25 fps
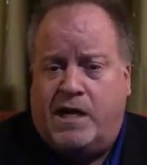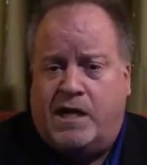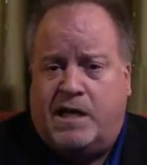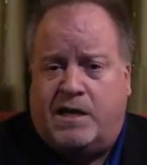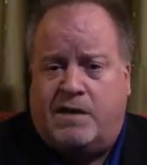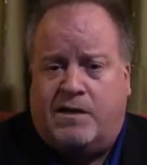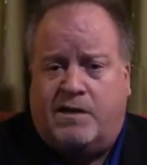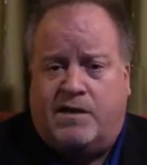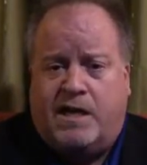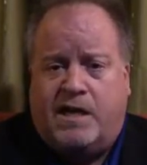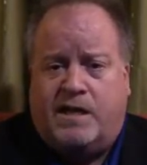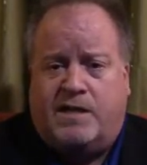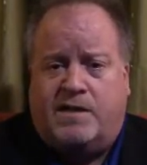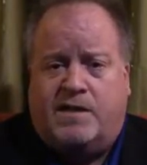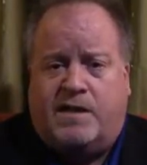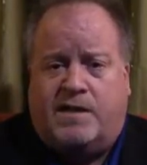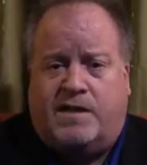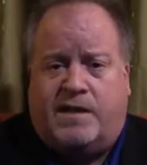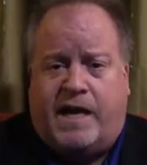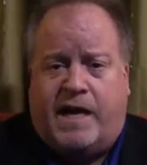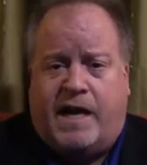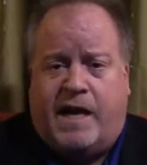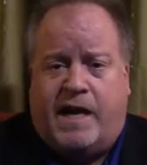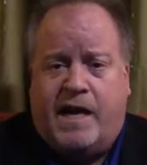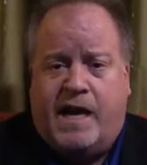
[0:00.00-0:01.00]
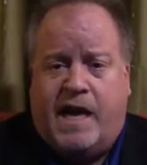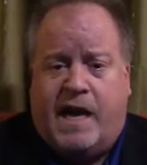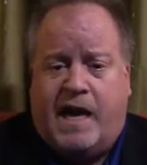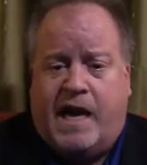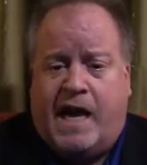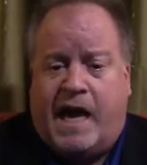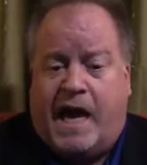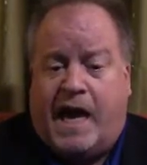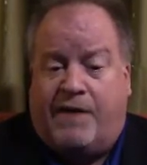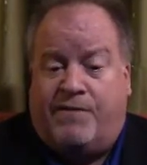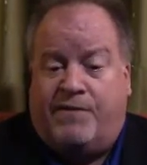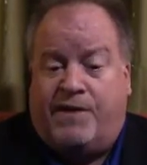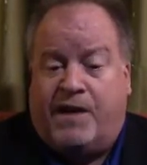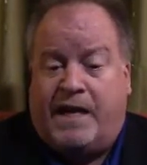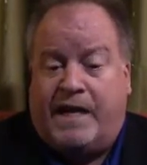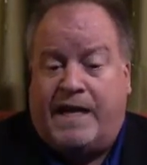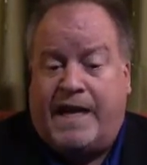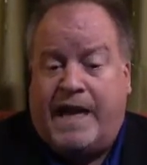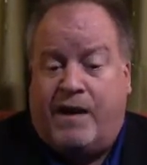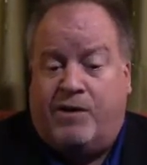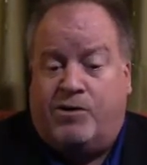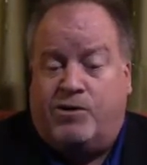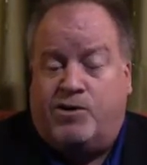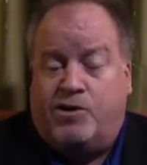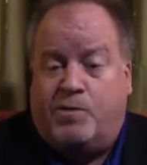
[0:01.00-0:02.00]
and things that they haven't
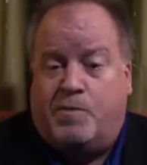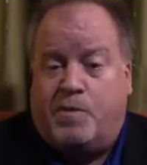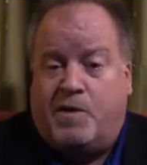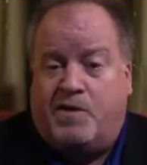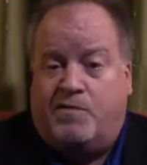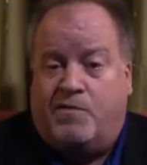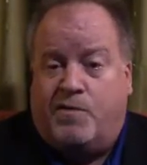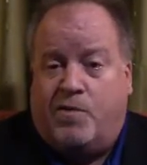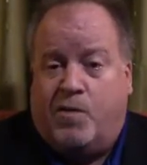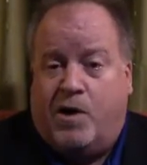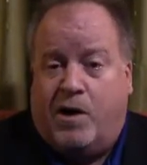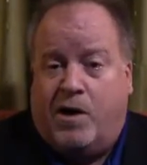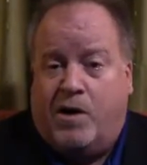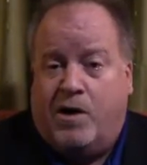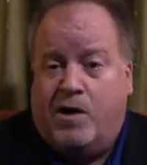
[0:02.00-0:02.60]
encountered before.